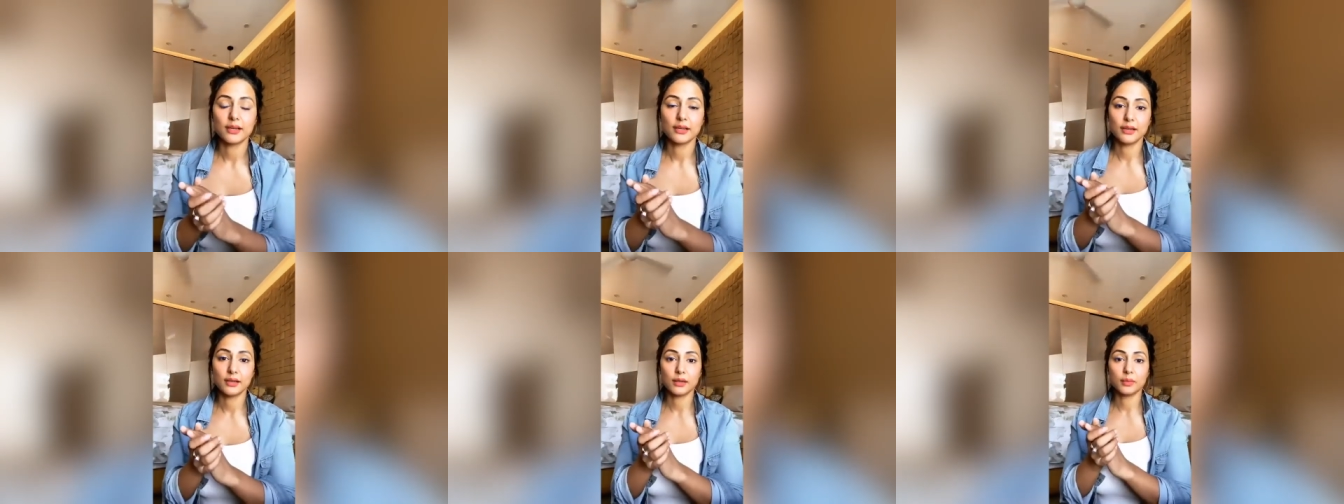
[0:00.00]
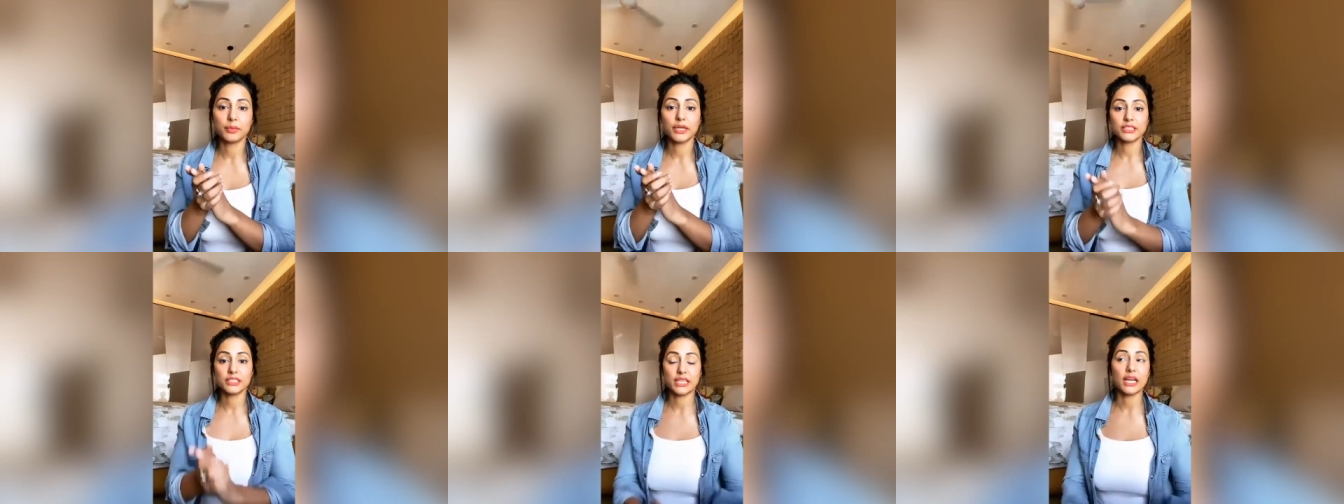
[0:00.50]

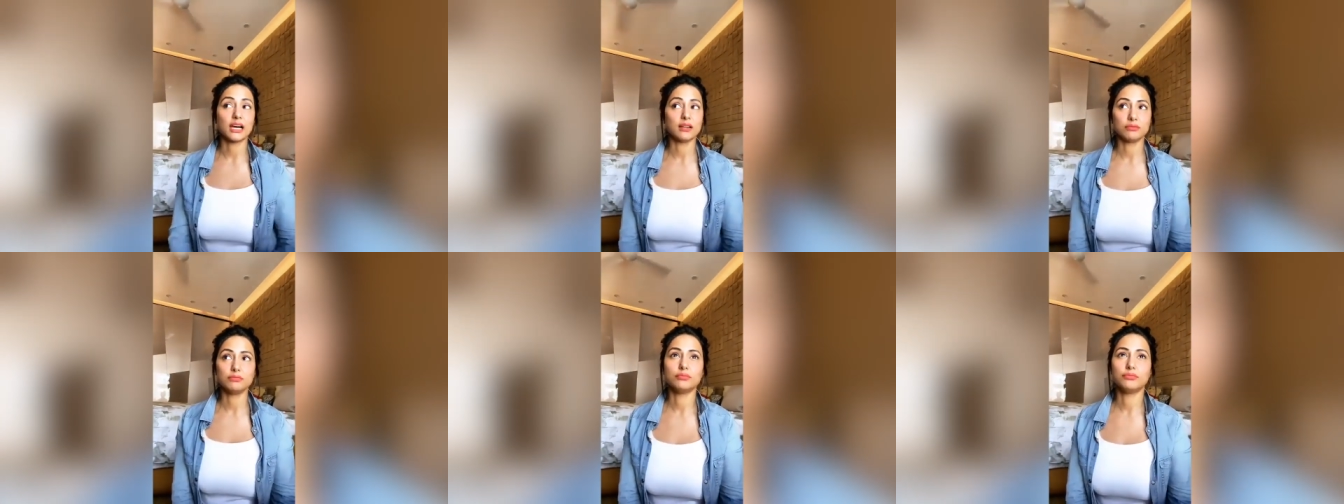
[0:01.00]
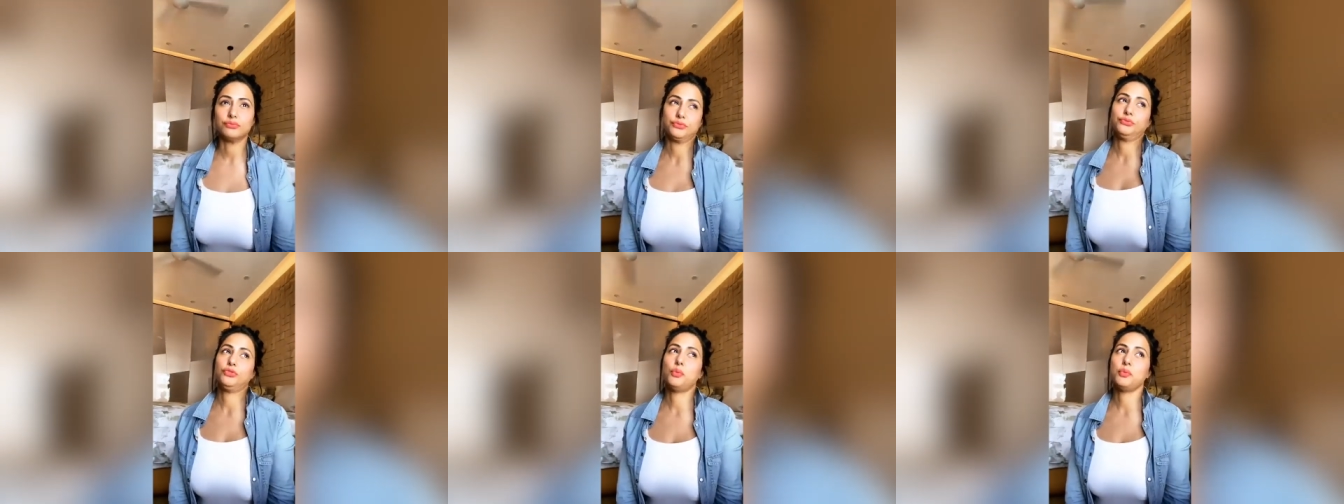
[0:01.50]
But yeah,
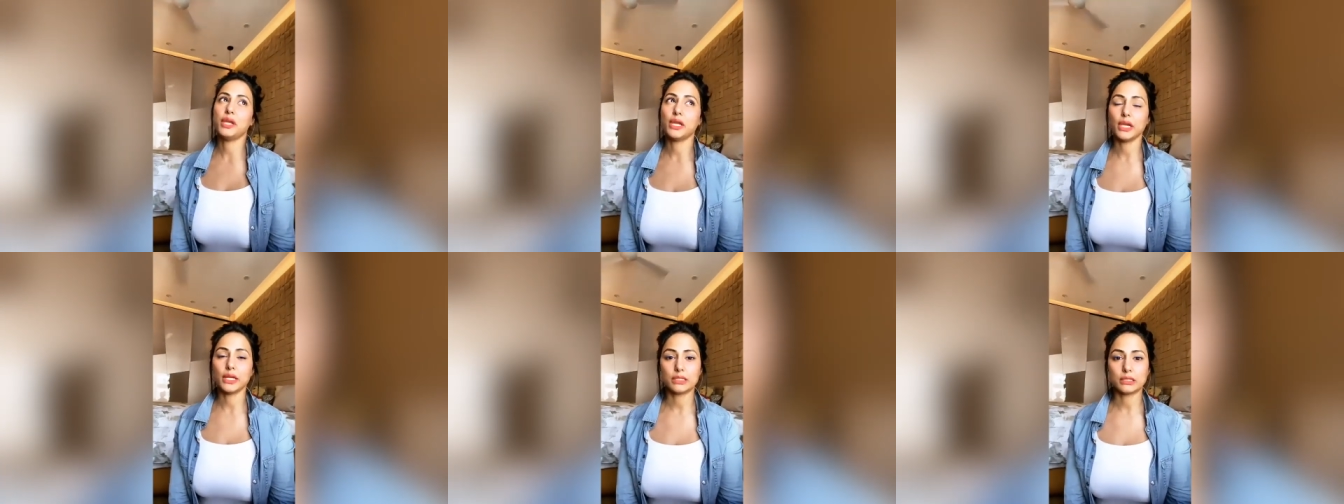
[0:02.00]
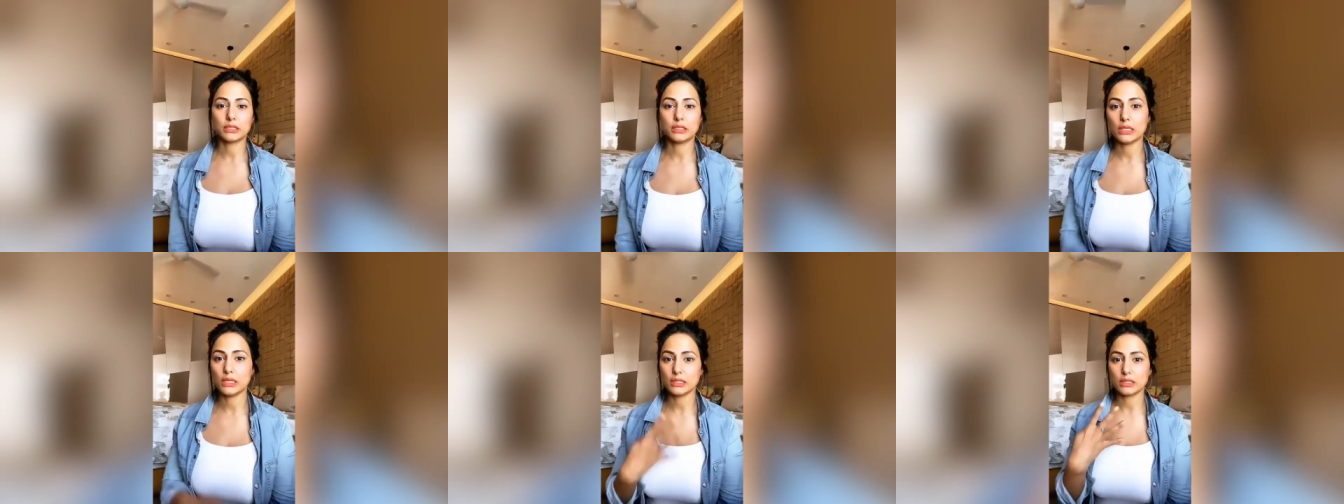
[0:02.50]
for me, it's
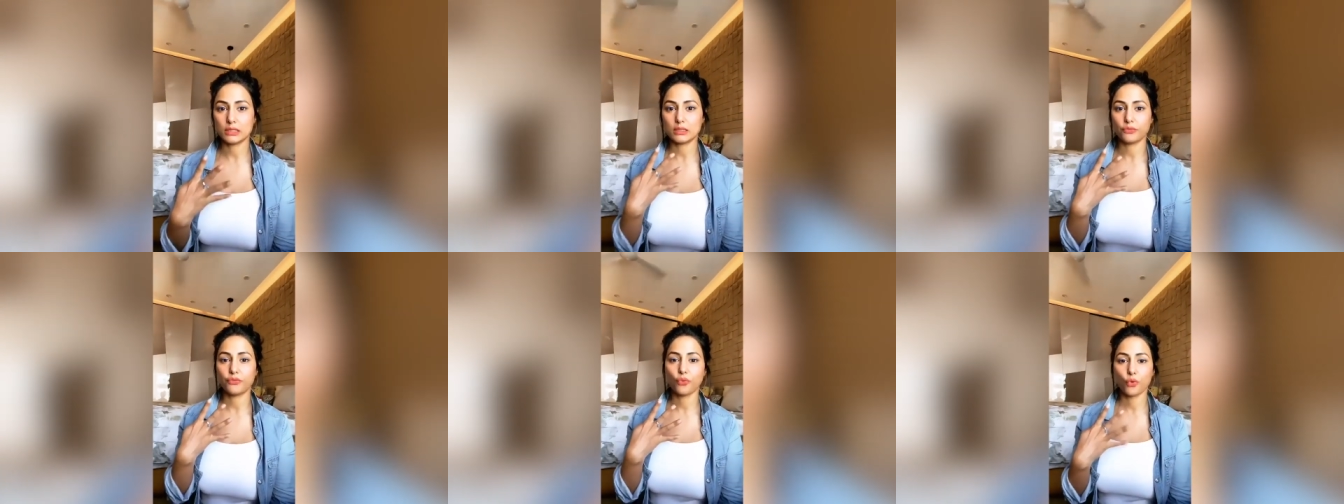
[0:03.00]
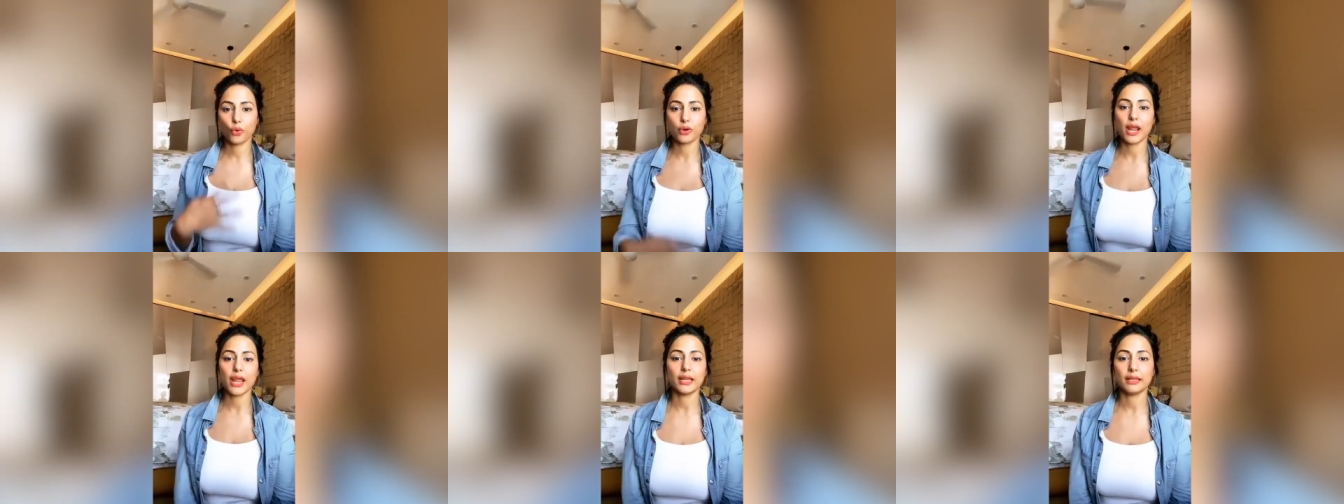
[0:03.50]
these 4
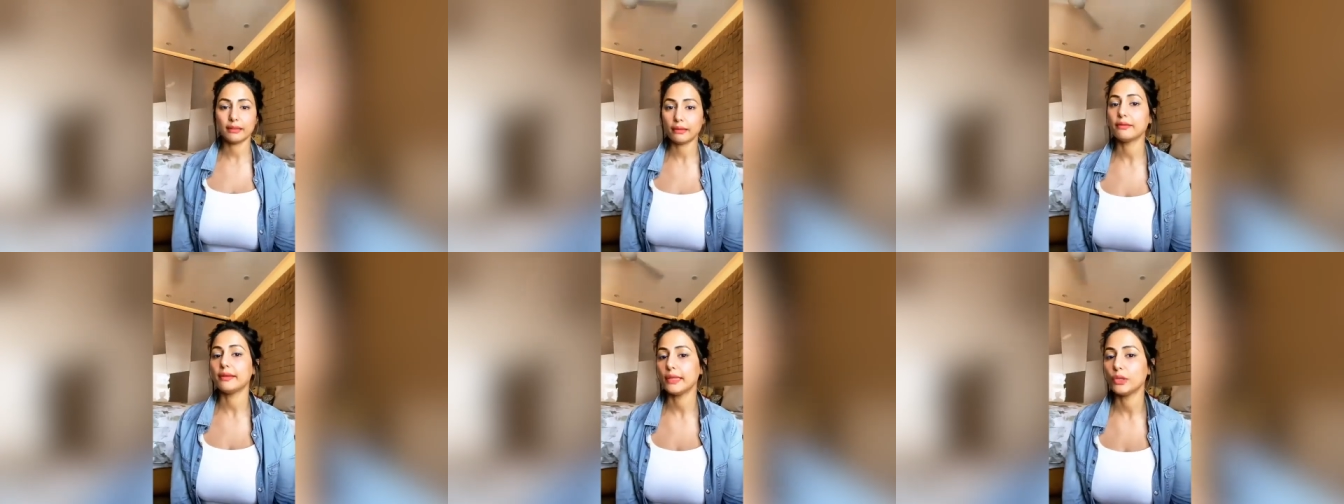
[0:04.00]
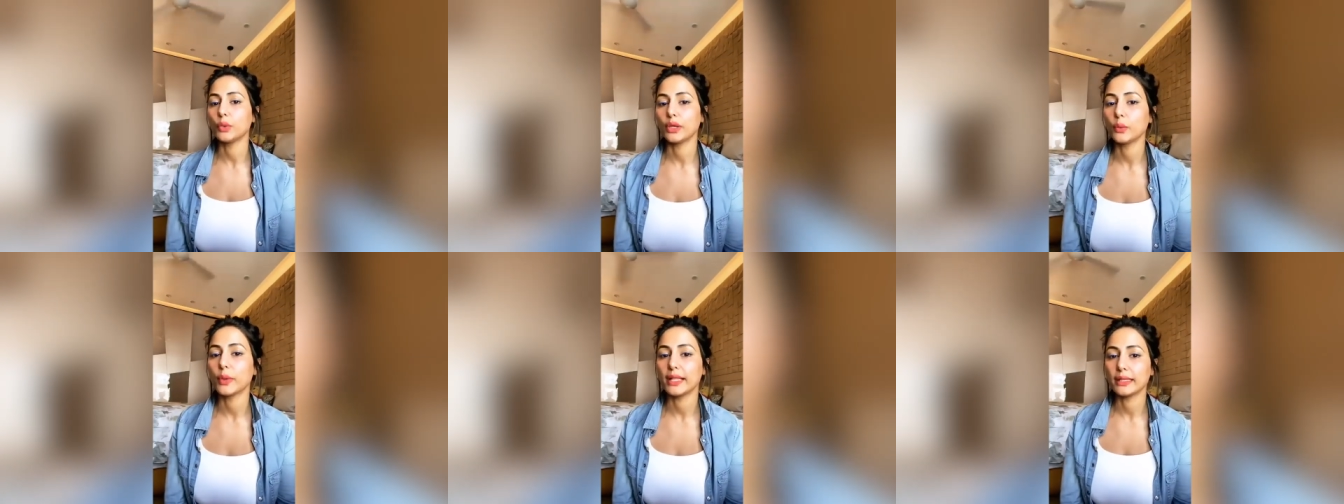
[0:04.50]
and they're really
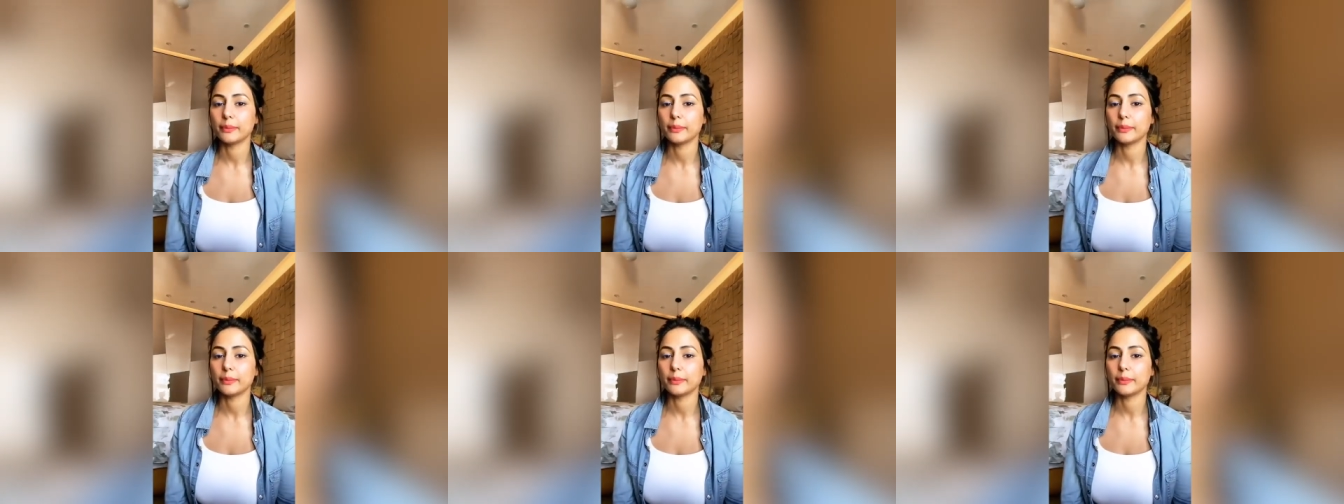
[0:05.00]
doing well.